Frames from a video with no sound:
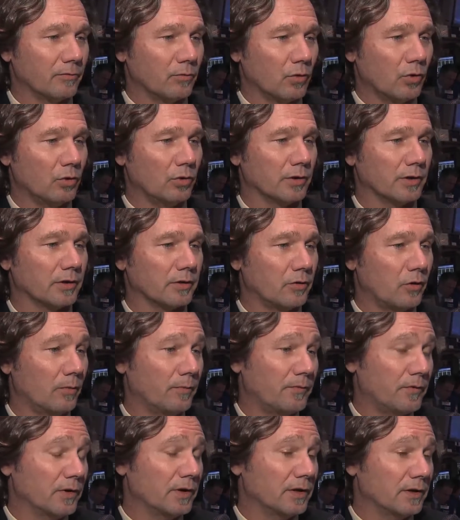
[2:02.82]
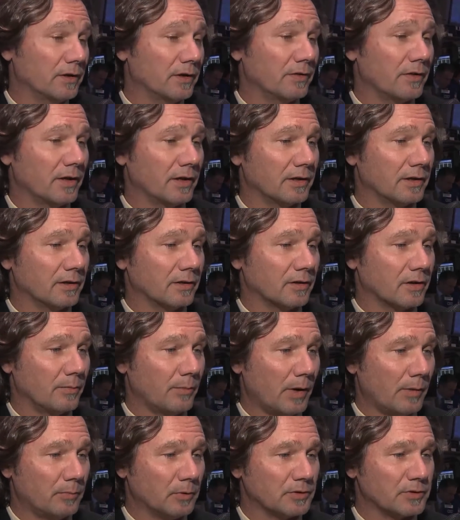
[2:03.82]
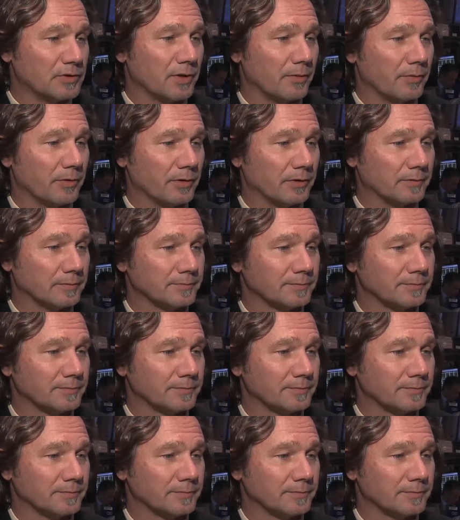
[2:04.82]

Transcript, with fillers: rolling. Hopefully, they can come up with something.